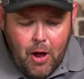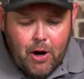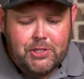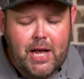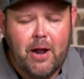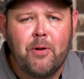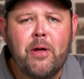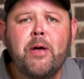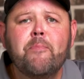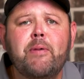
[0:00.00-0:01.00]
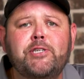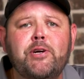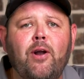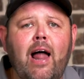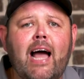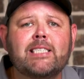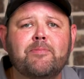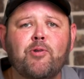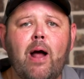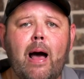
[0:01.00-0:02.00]
our channel, be sure to like,
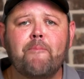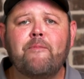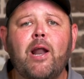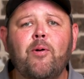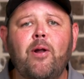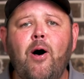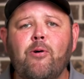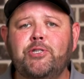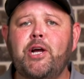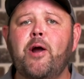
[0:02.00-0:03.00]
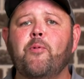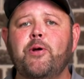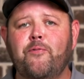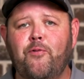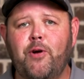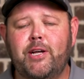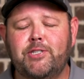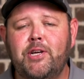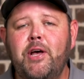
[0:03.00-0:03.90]
subscribe, follow along, share it with your friends.